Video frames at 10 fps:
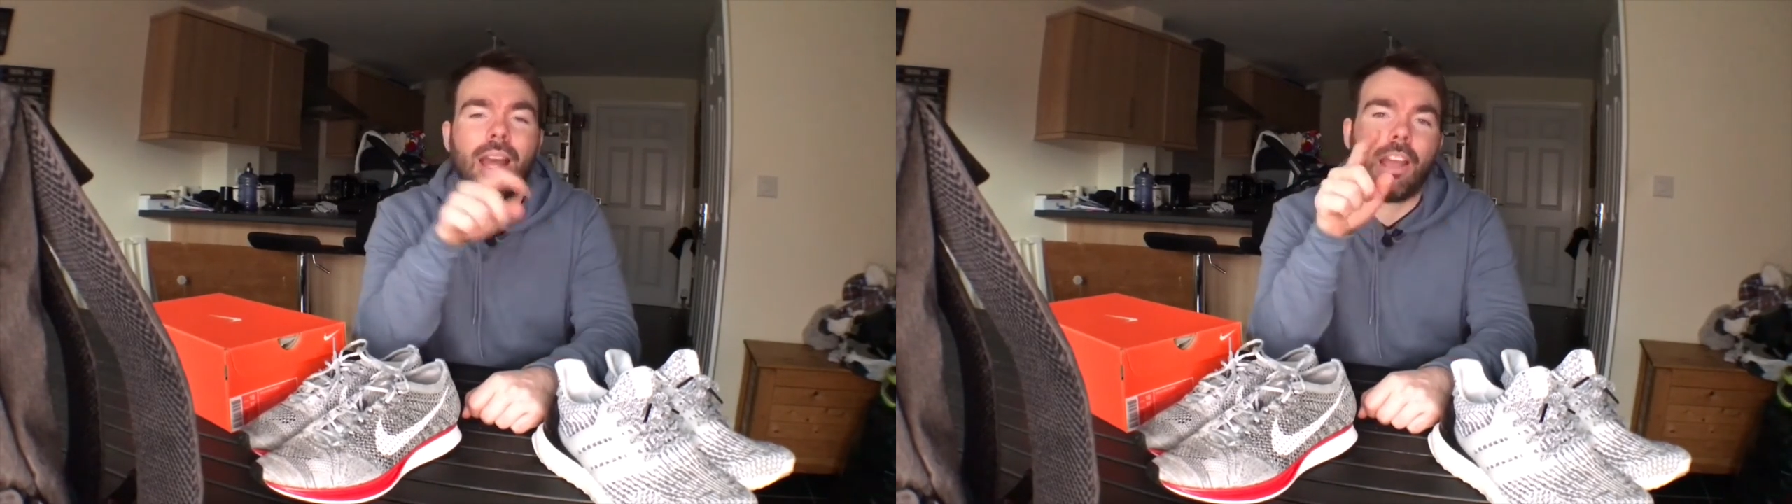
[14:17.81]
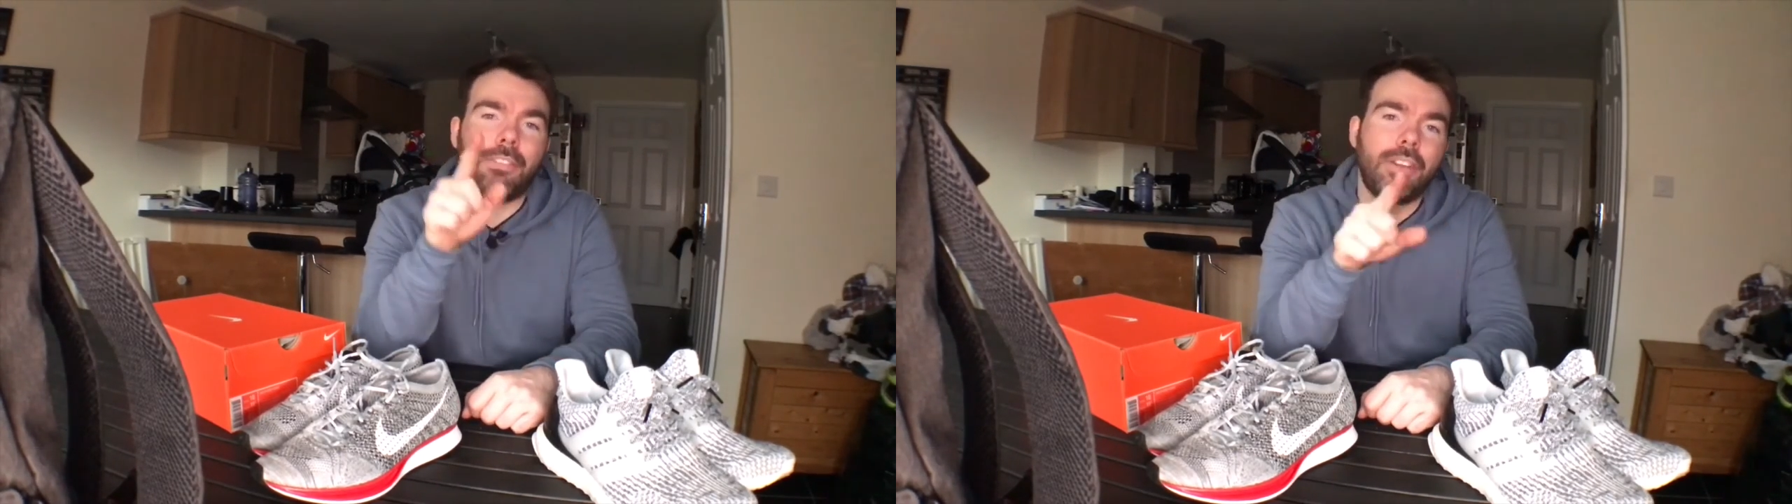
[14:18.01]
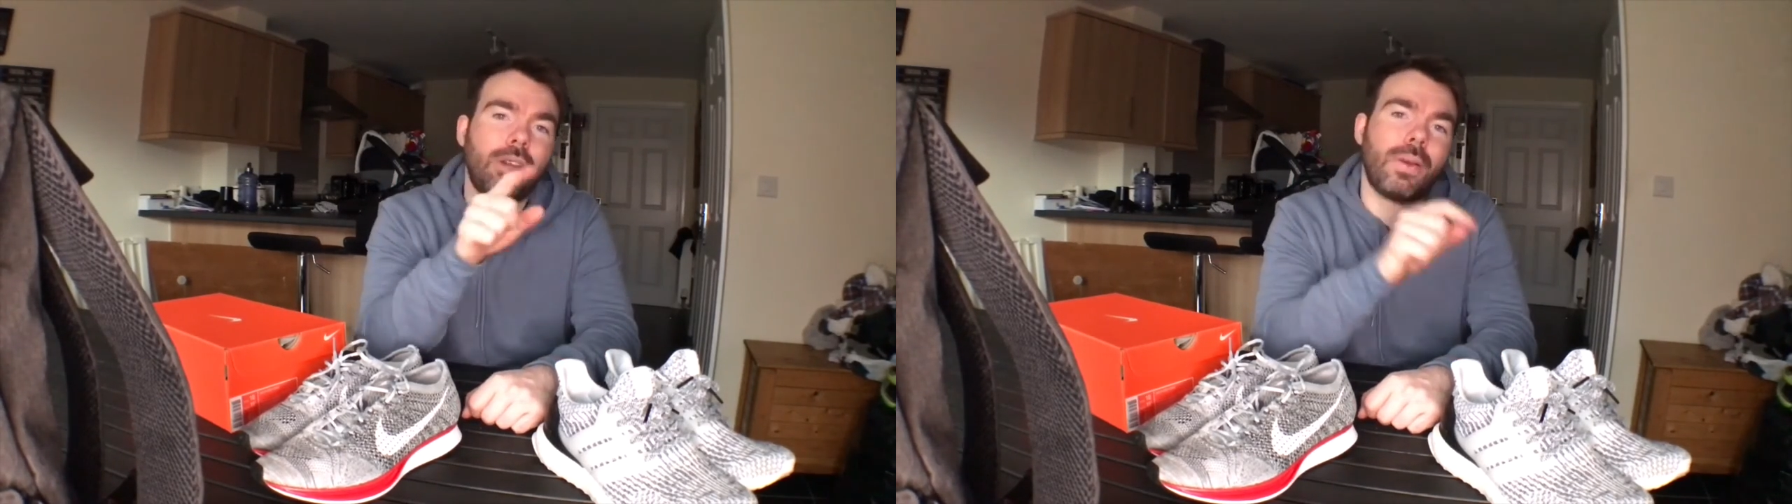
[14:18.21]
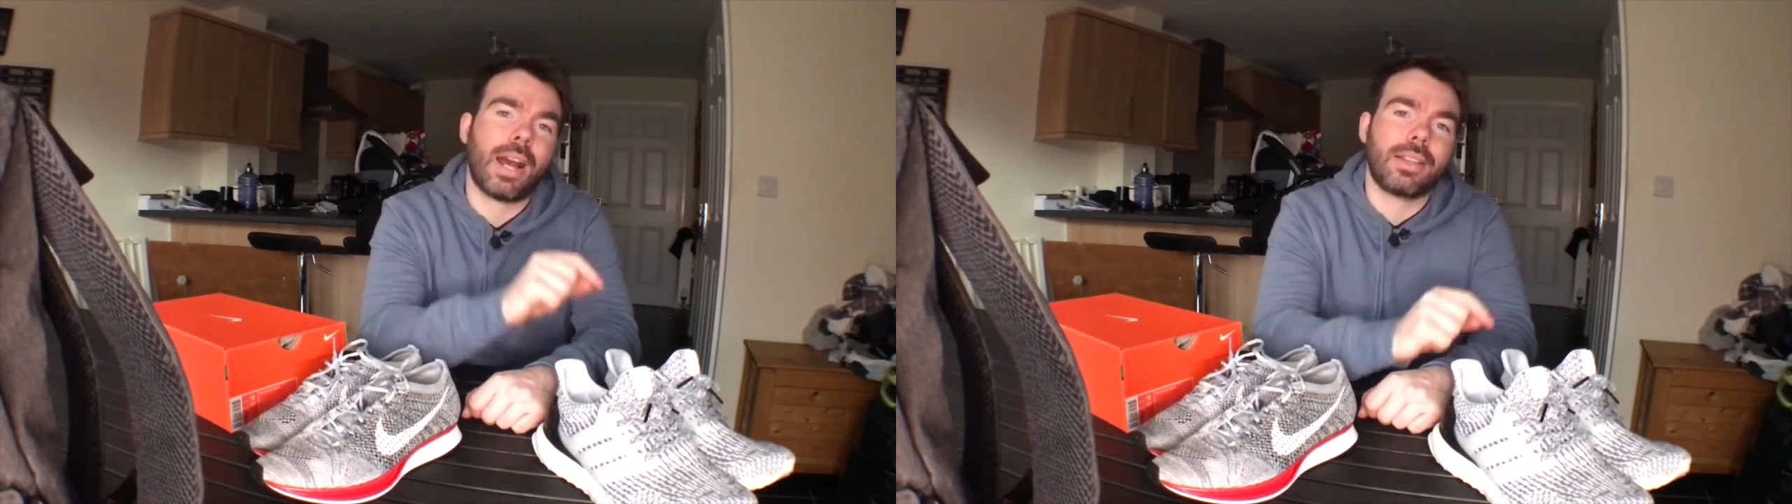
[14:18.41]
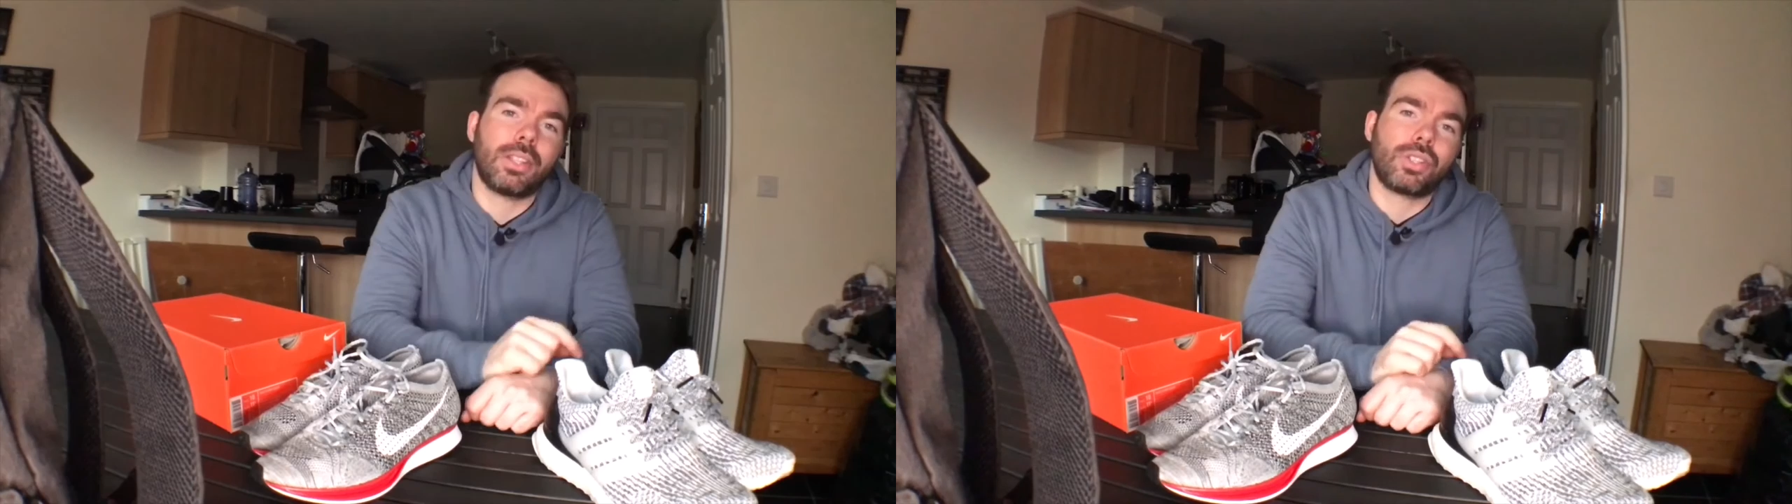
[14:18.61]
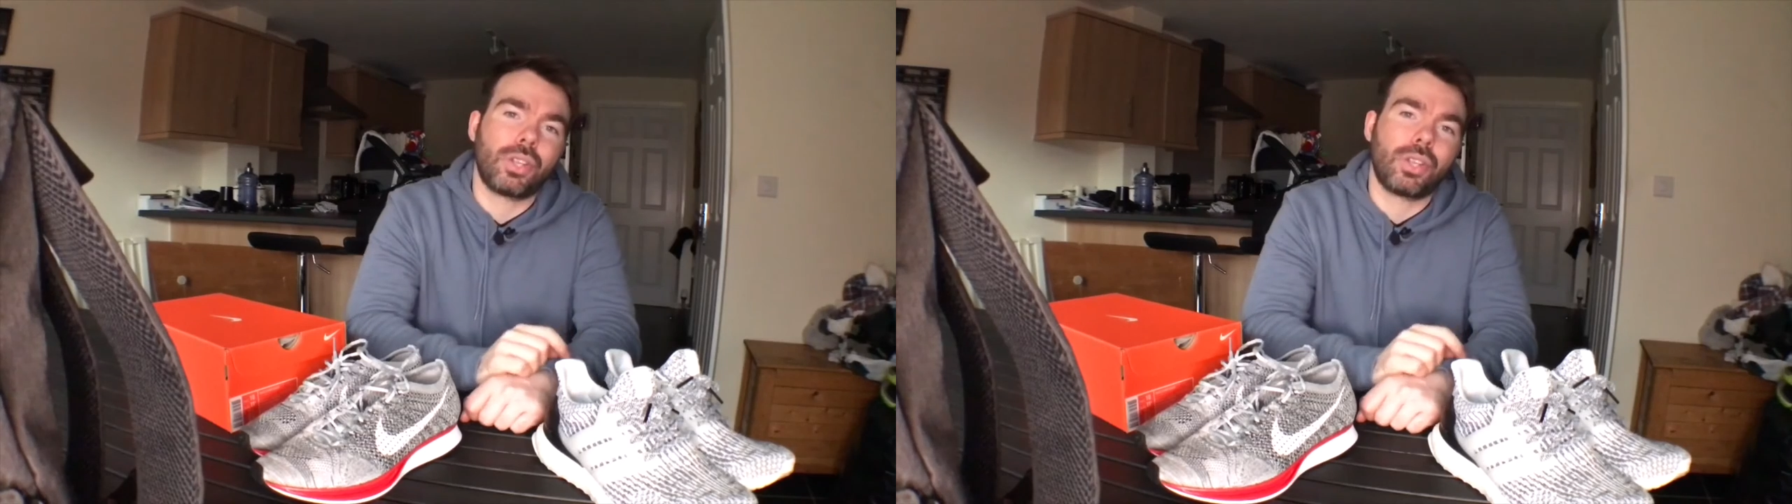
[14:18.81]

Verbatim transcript: if you had the